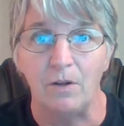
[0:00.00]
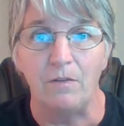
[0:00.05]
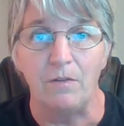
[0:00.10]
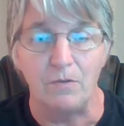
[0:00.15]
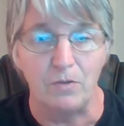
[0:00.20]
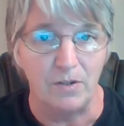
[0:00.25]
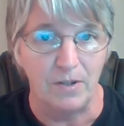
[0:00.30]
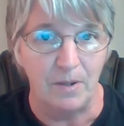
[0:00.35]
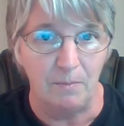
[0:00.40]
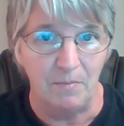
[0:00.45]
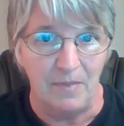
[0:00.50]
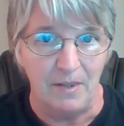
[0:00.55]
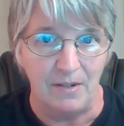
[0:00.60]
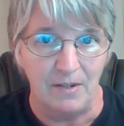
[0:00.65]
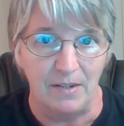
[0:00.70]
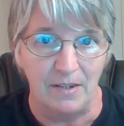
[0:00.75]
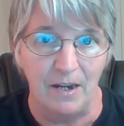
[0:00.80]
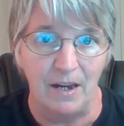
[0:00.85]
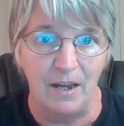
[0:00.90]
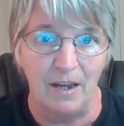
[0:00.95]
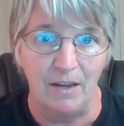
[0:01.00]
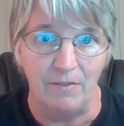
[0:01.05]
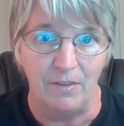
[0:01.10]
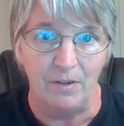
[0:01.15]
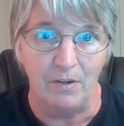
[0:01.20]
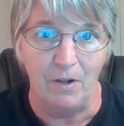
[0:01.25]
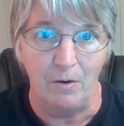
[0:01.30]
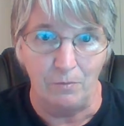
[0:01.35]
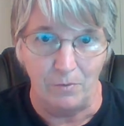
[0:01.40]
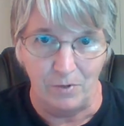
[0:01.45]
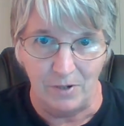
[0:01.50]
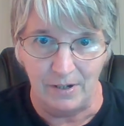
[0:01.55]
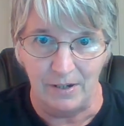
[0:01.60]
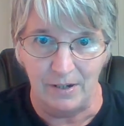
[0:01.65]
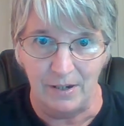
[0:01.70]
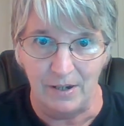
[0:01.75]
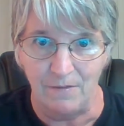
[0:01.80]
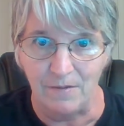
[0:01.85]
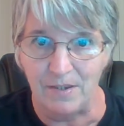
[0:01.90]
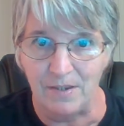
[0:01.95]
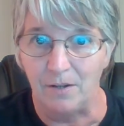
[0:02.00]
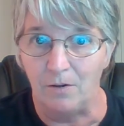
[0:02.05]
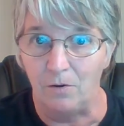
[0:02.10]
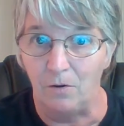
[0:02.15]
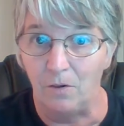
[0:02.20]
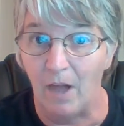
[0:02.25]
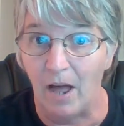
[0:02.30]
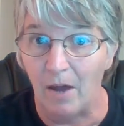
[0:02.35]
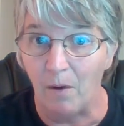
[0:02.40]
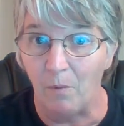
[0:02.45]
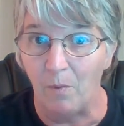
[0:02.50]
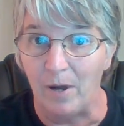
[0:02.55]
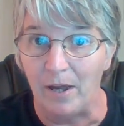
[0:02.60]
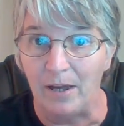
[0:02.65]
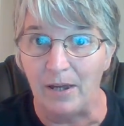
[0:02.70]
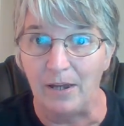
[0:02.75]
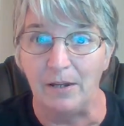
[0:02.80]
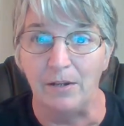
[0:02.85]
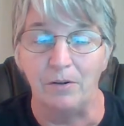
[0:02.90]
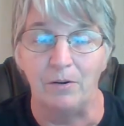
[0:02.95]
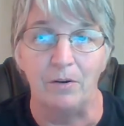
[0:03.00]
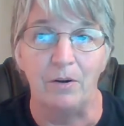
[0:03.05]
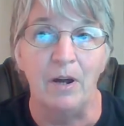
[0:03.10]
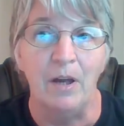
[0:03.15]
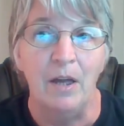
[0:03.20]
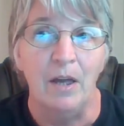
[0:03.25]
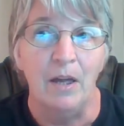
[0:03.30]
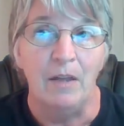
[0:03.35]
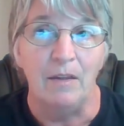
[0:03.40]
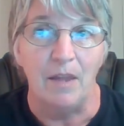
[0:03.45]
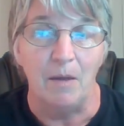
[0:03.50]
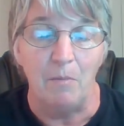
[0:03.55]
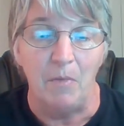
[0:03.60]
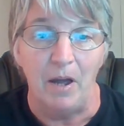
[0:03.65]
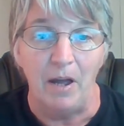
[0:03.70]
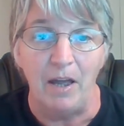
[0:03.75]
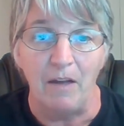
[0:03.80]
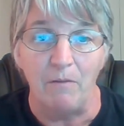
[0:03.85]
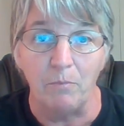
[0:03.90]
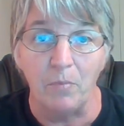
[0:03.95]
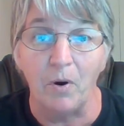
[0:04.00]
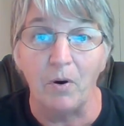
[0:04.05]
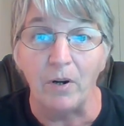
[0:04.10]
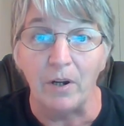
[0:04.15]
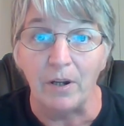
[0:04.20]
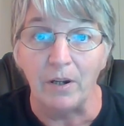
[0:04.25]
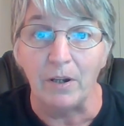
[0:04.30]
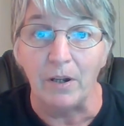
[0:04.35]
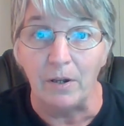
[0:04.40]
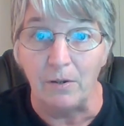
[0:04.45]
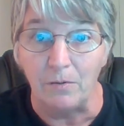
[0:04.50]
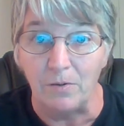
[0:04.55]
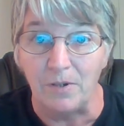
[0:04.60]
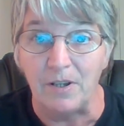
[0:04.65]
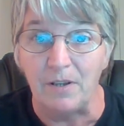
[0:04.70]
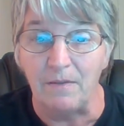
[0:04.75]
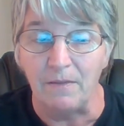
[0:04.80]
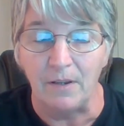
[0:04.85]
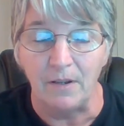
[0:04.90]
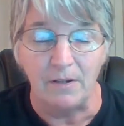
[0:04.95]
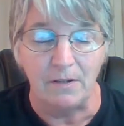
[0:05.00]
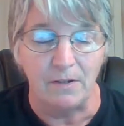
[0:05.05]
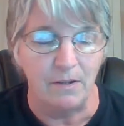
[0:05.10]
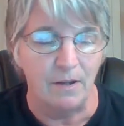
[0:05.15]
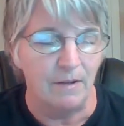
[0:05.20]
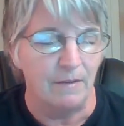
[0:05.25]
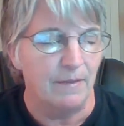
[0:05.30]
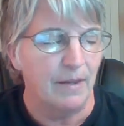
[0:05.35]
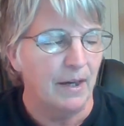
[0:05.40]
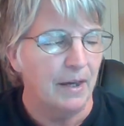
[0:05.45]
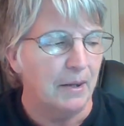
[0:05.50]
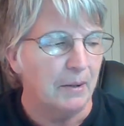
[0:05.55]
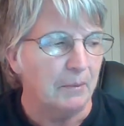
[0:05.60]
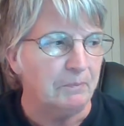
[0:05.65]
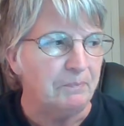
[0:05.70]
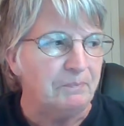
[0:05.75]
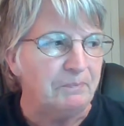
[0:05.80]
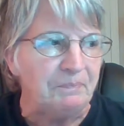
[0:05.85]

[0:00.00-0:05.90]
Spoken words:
There's some things that have the long sleeves that are lightweight, or they might have party clothes and things like that.